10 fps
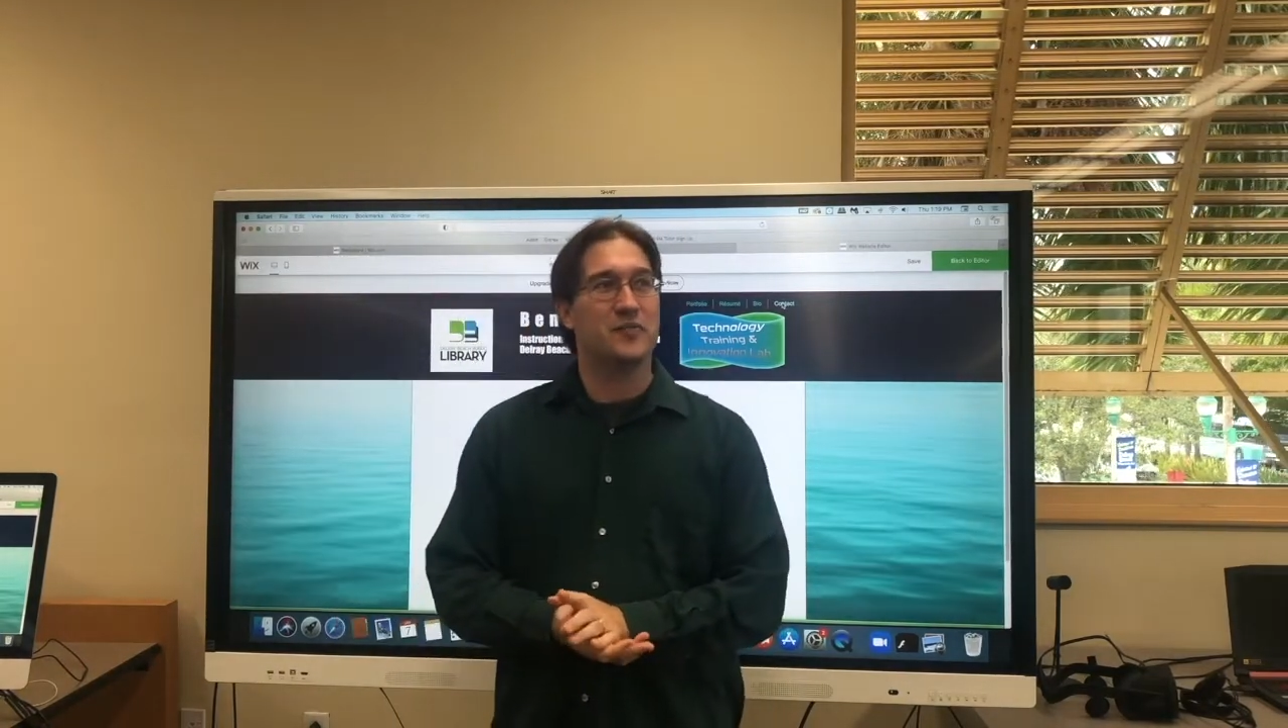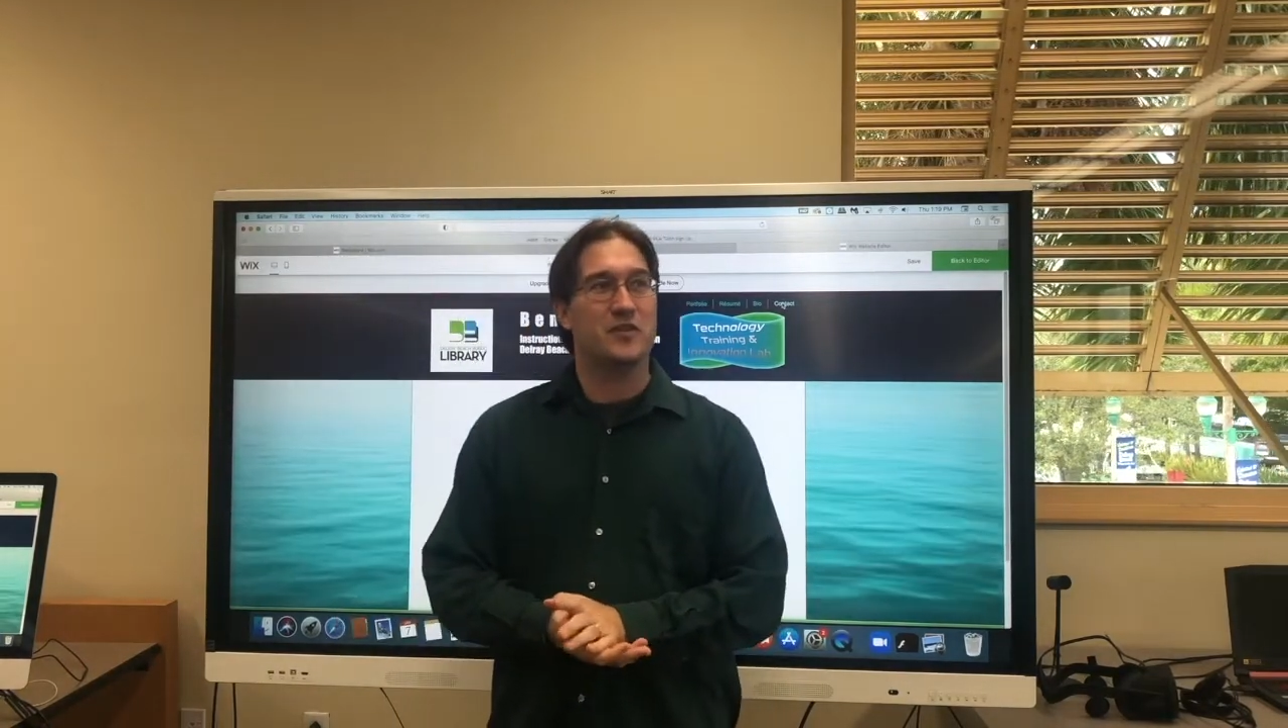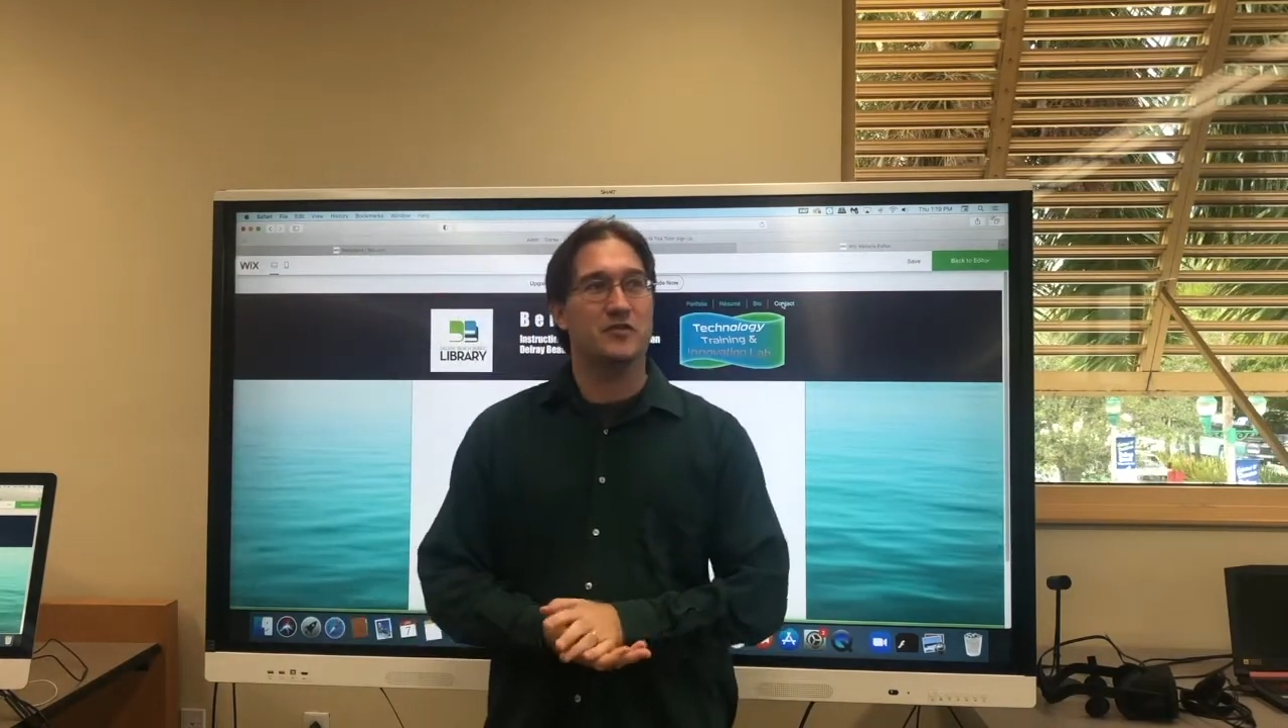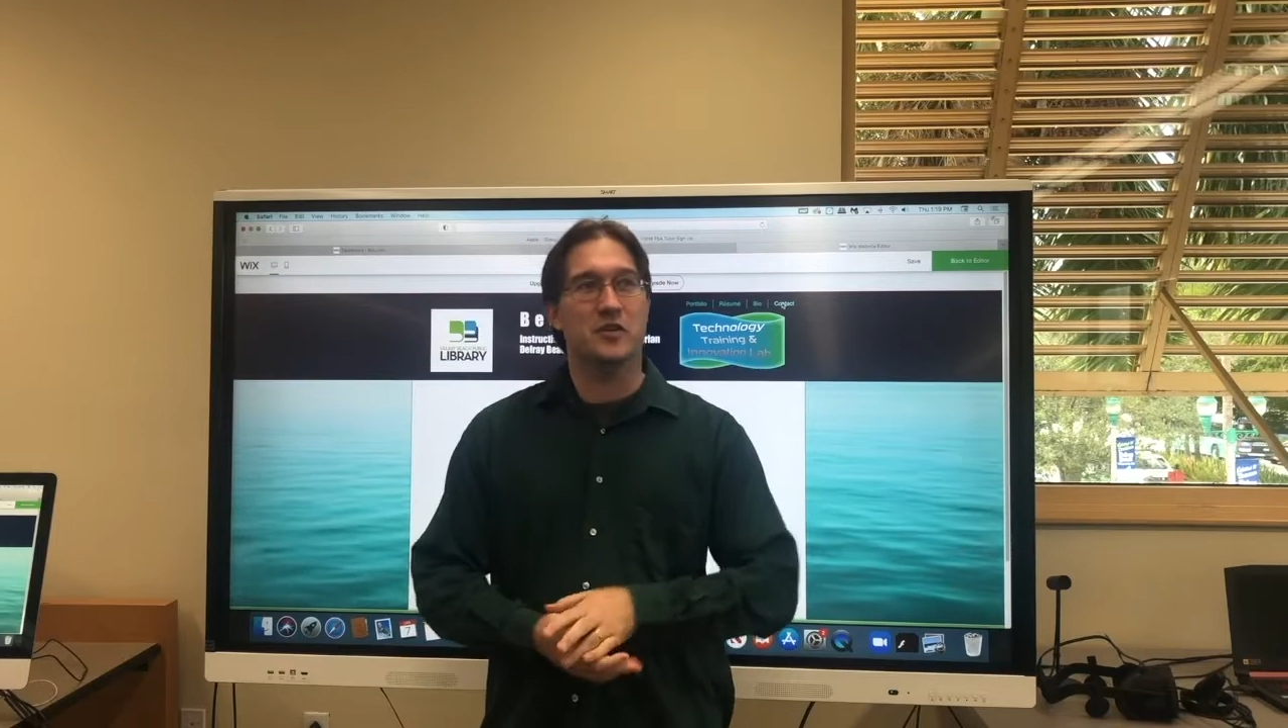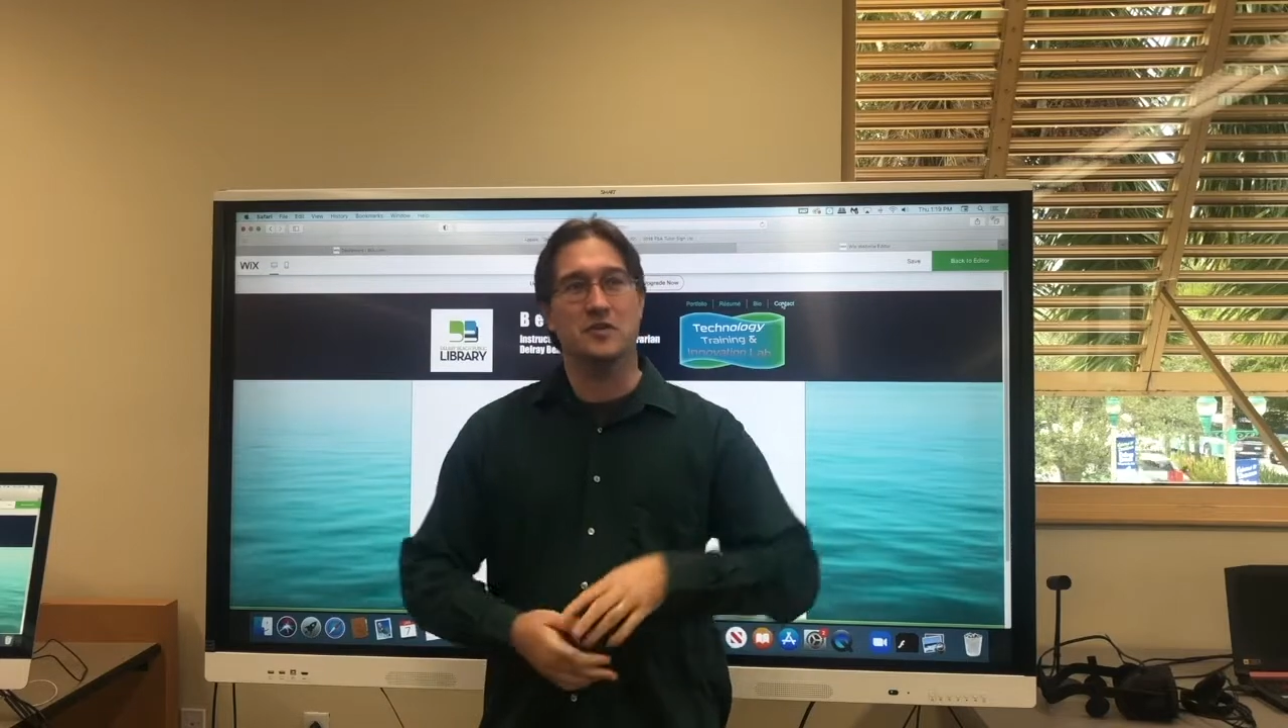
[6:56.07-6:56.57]

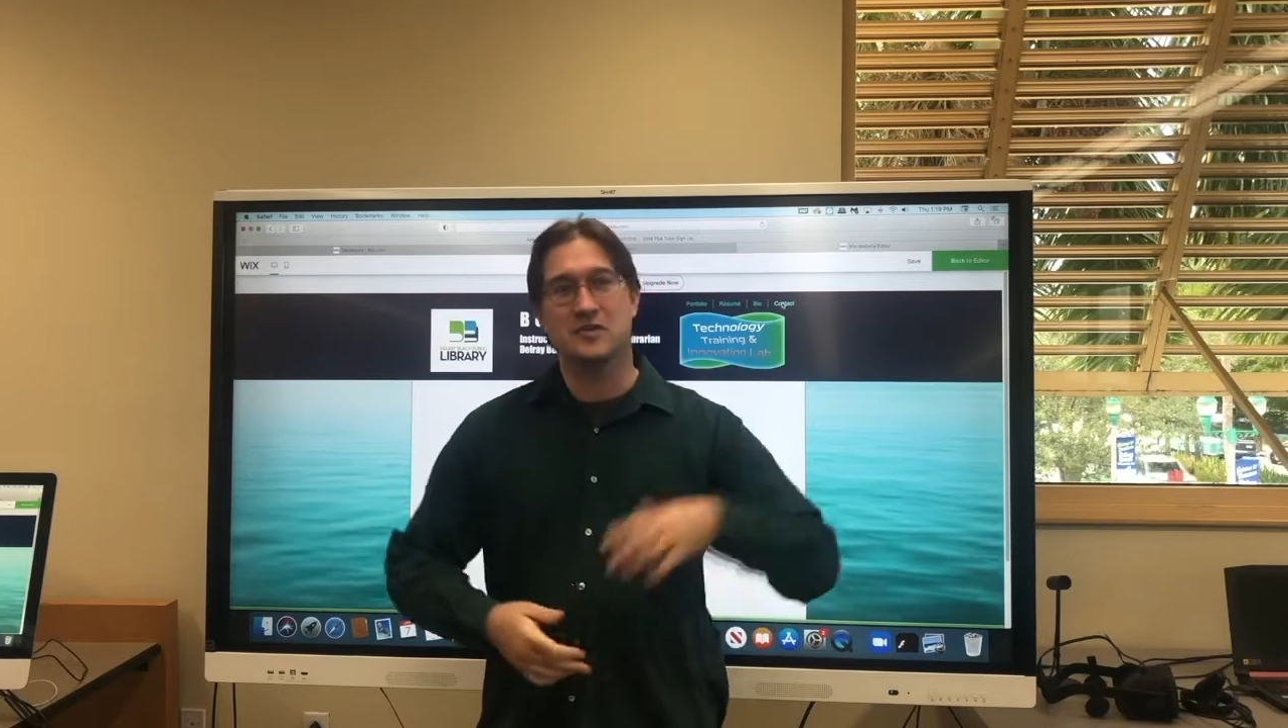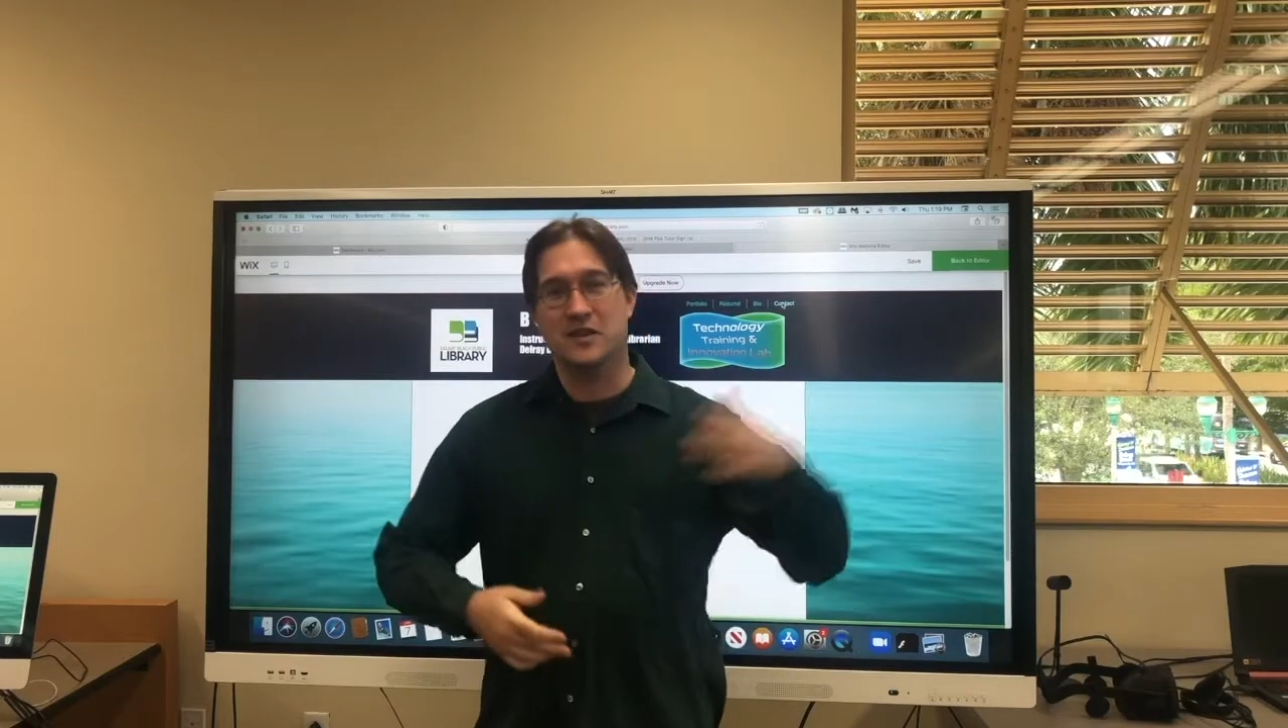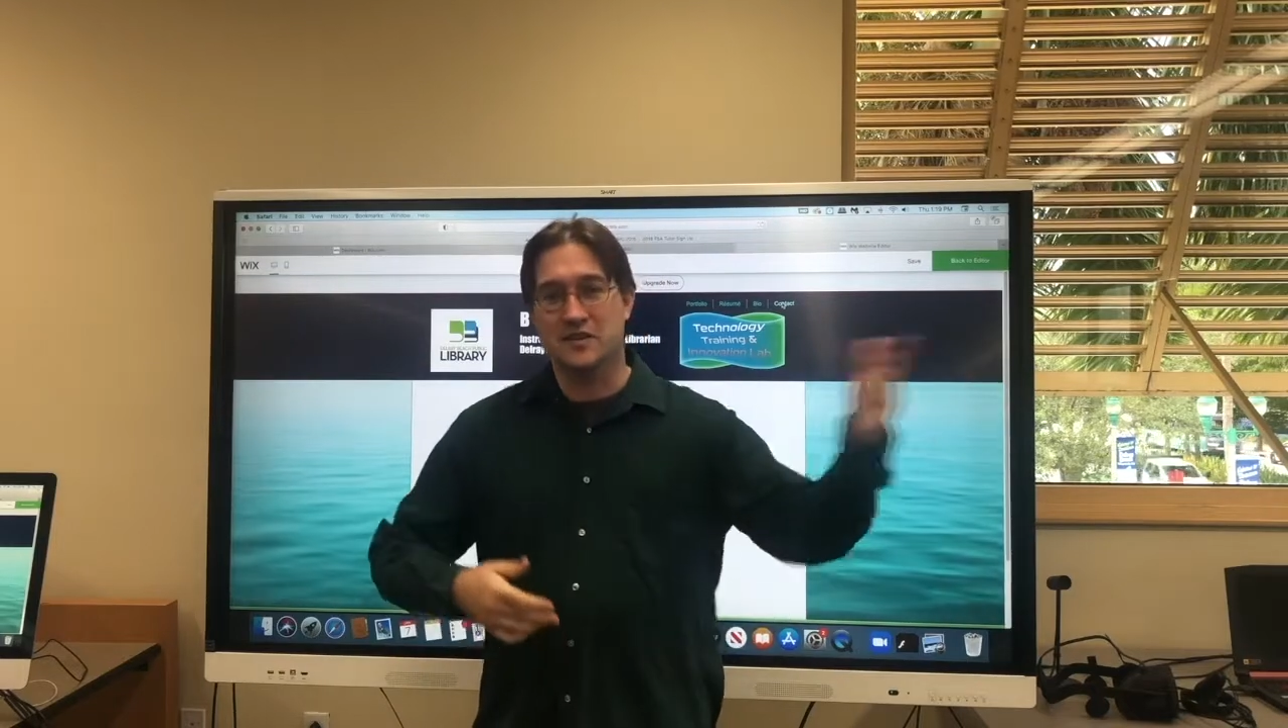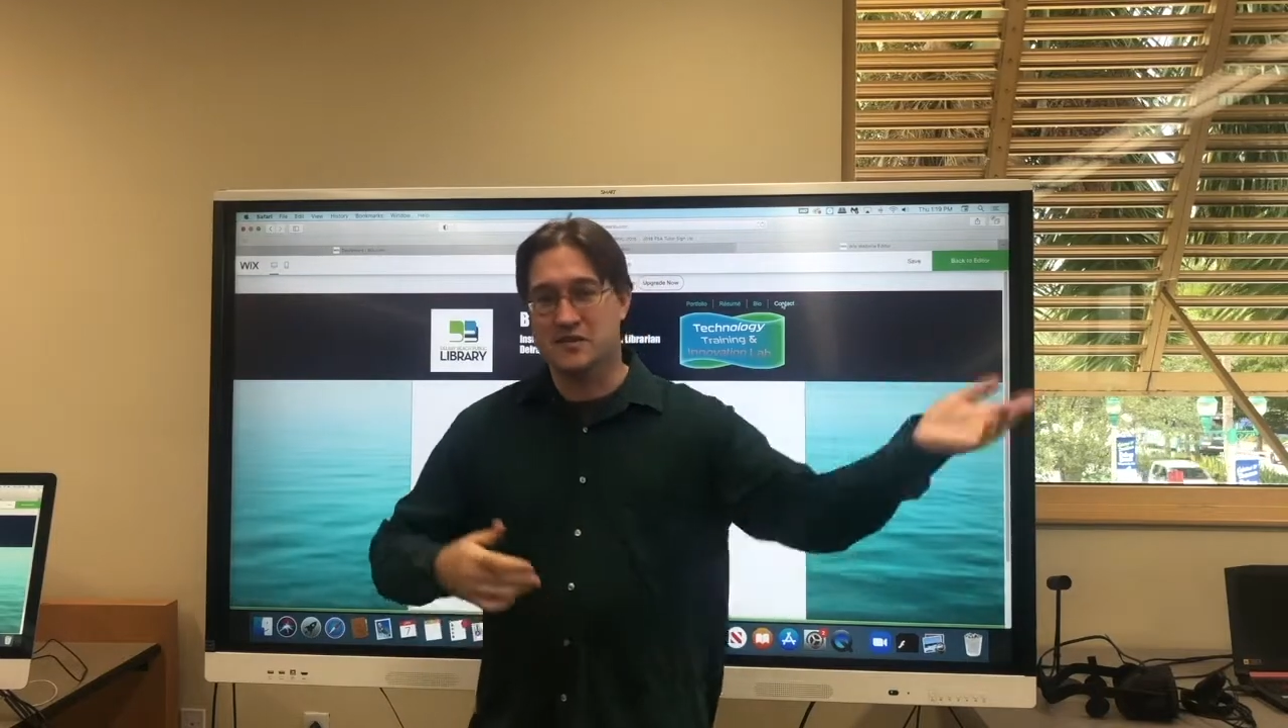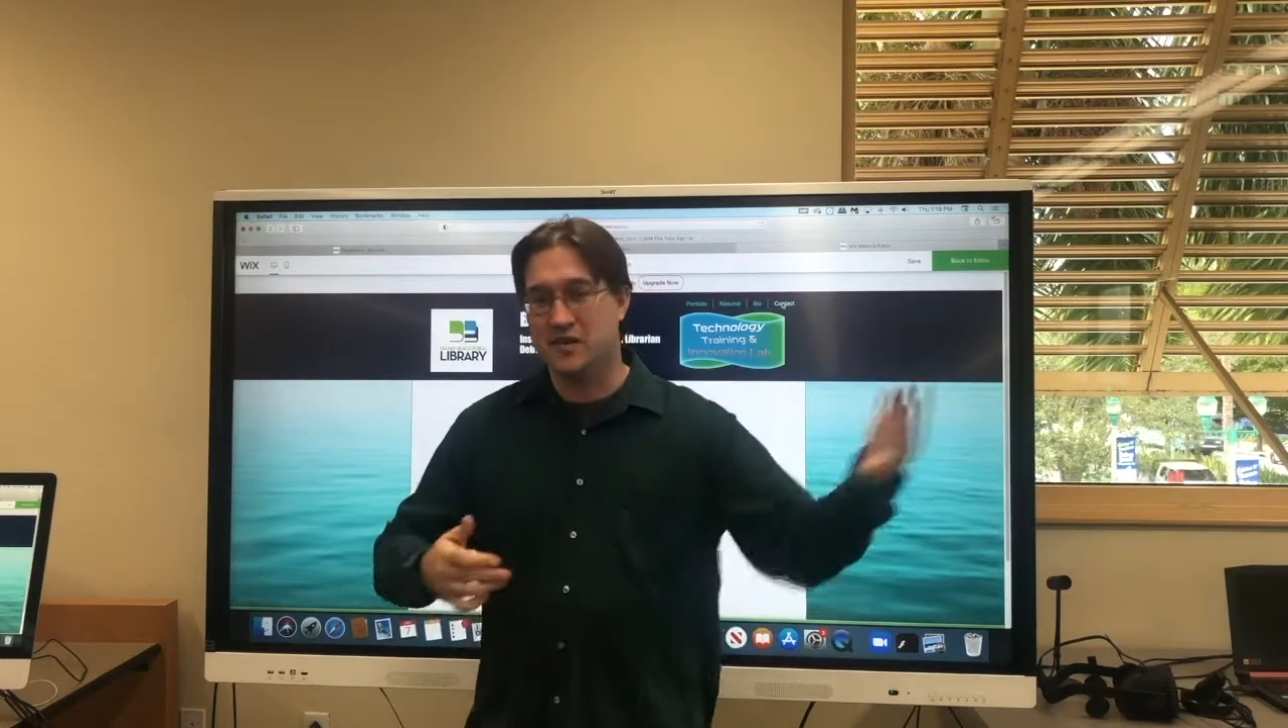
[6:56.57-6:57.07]
various classes